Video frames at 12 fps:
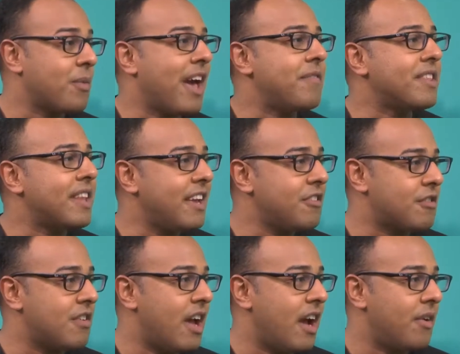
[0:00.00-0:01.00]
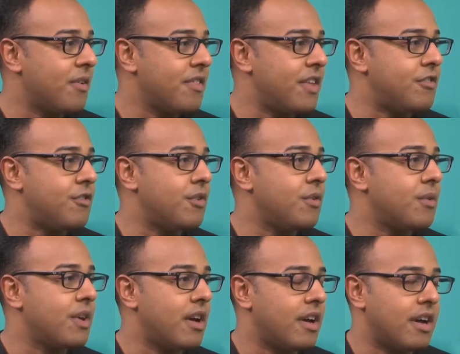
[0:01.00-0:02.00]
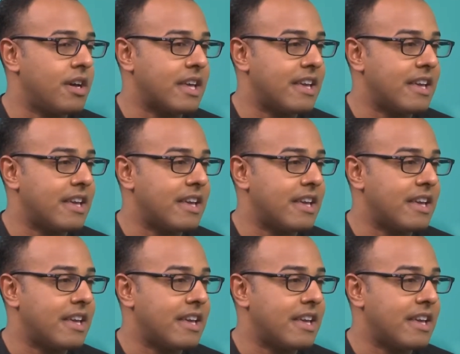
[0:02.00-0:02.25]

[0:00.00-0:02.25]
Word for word: we have a laser now that you uh,